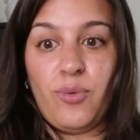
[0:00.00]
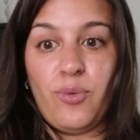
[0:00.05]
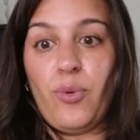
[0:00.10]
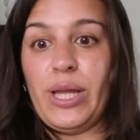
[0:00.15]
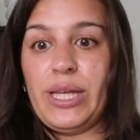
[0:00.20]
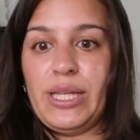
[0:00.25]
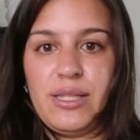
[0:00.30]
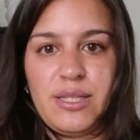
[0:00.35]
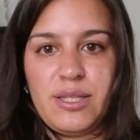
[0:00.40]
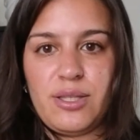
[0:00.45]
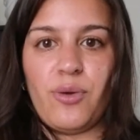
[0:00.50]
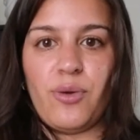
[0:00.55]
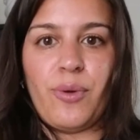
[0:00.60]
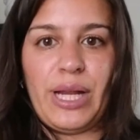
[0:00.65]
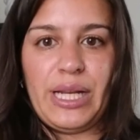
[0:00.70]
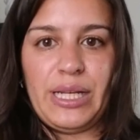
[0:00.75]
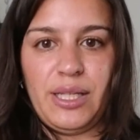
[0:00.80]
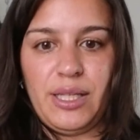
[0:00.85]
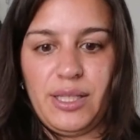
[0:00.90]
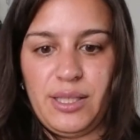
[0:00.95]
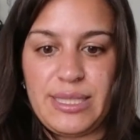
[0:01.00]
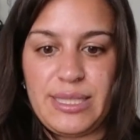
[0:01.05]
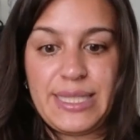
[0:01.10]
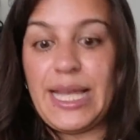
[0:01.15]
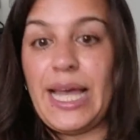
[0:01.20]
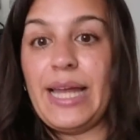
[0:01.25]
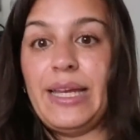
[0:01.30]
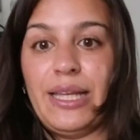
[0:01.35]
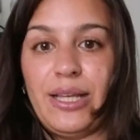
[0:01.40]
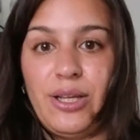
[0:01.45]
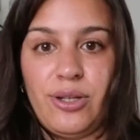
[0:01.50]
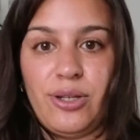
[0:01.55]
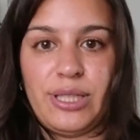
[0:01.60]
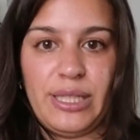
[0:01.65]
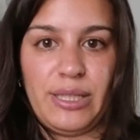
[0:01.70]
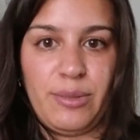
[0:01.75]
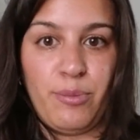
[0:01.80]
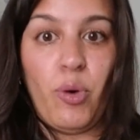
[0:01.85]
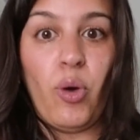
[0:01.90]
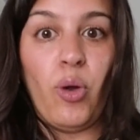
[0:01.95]
when it's already setting on
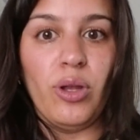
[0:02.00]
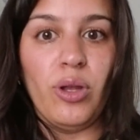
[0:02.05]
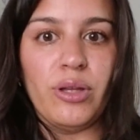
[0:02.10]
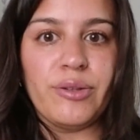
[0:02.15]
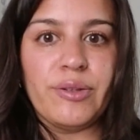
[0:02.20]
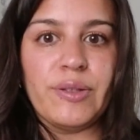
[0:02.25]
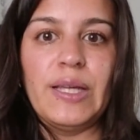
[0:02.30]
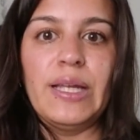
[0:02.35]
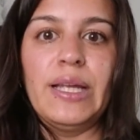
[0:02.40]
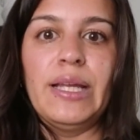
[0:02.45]
a mold,